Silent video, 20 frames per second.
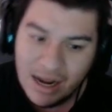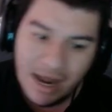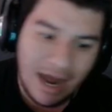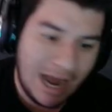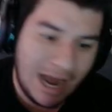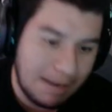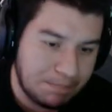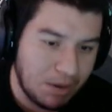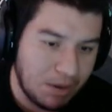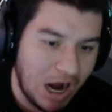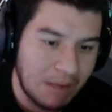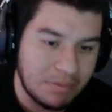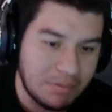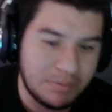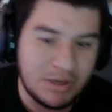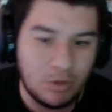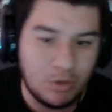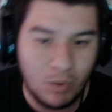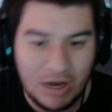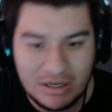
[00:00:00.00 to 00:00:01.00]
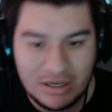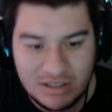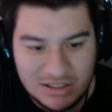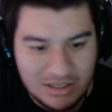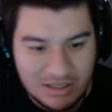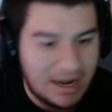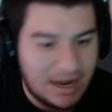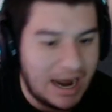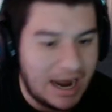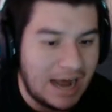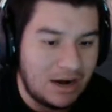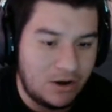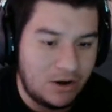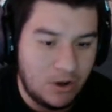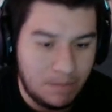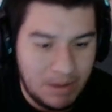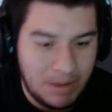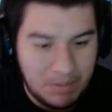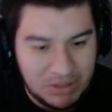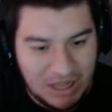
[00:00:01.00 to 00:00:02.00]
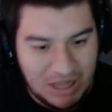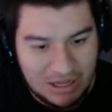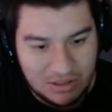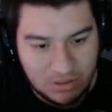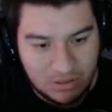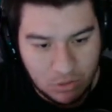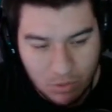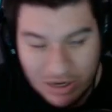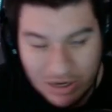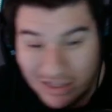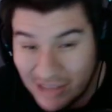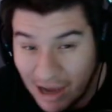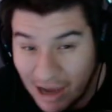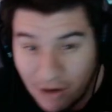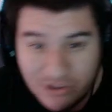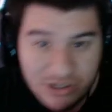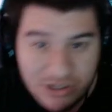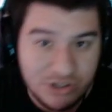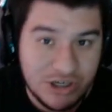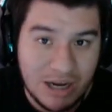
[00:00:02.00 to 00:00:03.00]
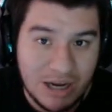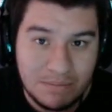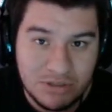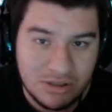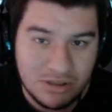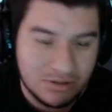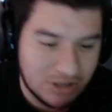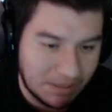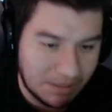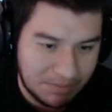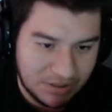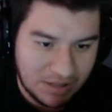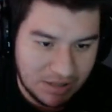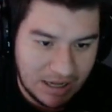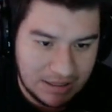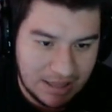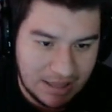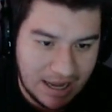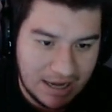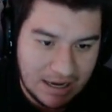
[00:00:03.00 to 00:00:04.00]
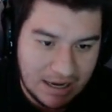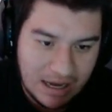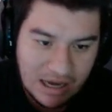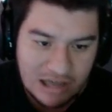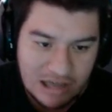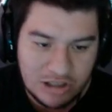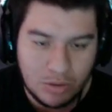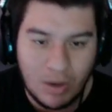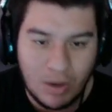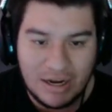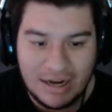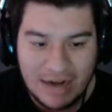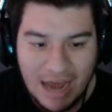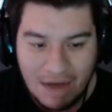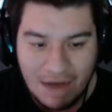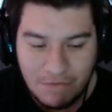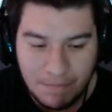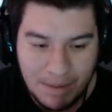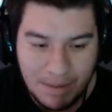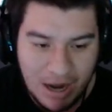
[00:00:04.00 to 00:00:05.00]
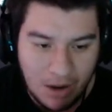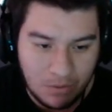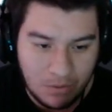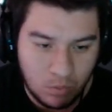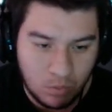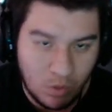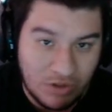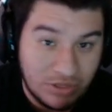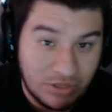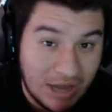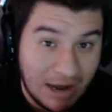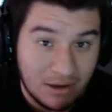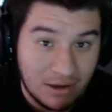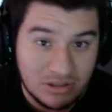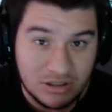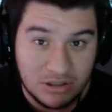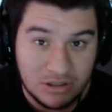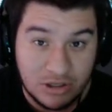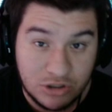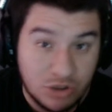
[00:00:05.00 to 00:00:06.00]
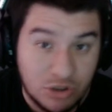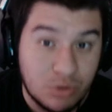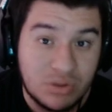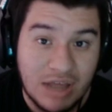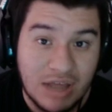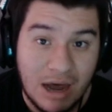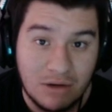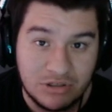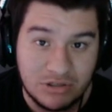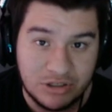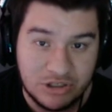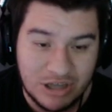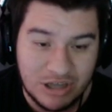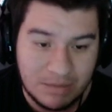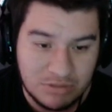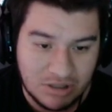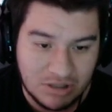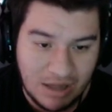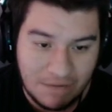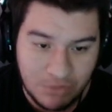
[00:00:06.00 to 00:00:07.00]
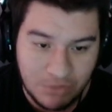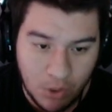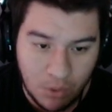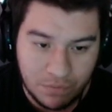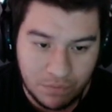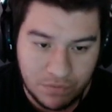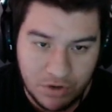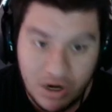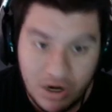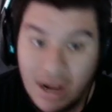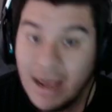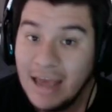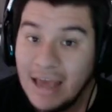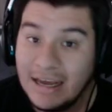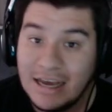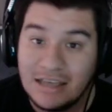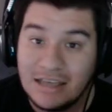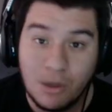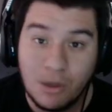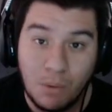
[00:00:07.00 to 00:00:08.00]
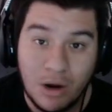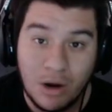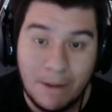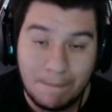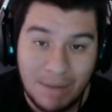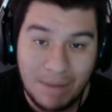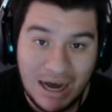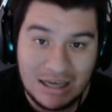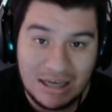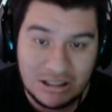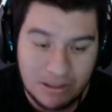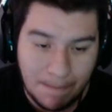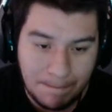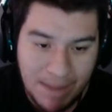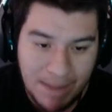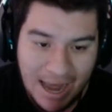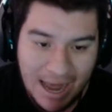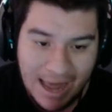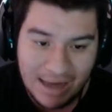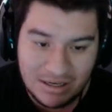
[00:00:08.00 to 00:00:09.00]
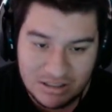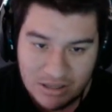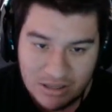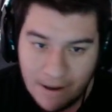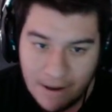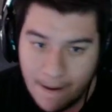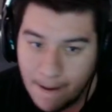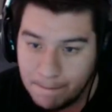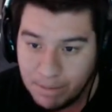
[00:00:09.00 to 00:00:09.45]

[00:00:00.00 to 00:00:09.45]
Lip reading: I probably waste, I don't know, maybe like 3,000 gems, something like that. So I can have about 1,000 to 2,000 gems left over in case I want to buy some packs.